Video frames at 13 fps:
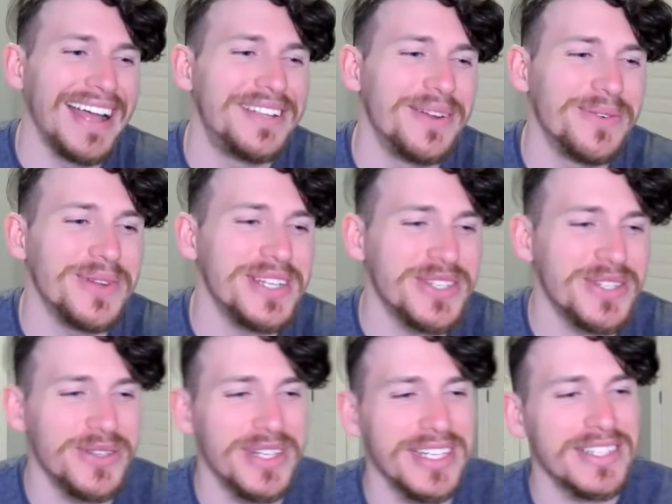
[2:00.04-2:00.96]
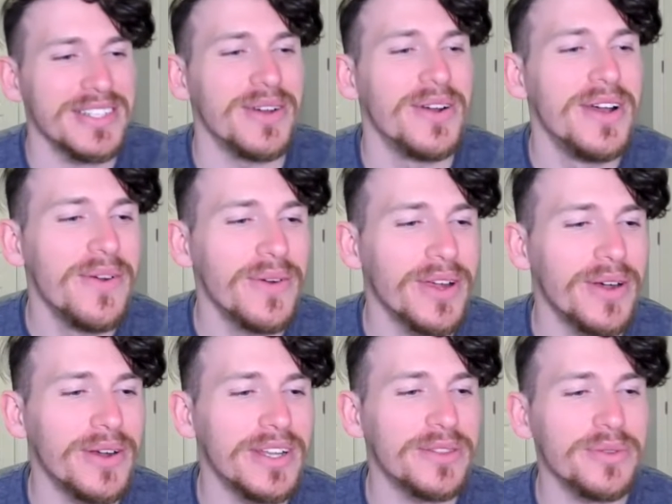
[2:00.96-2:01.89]
had to reshoot it. So we're
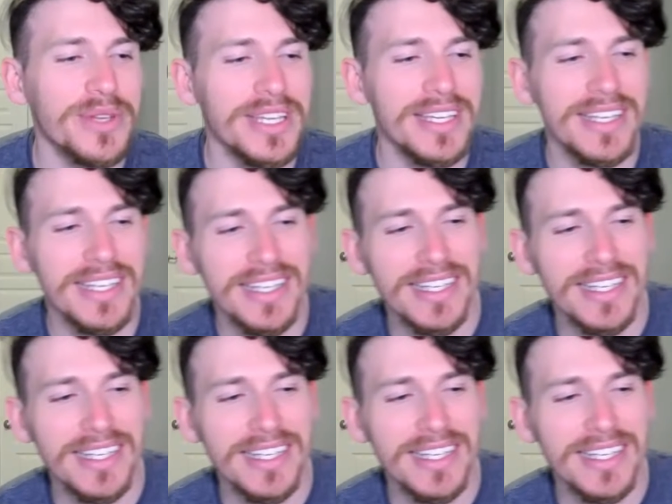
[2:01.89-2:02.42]
going in three,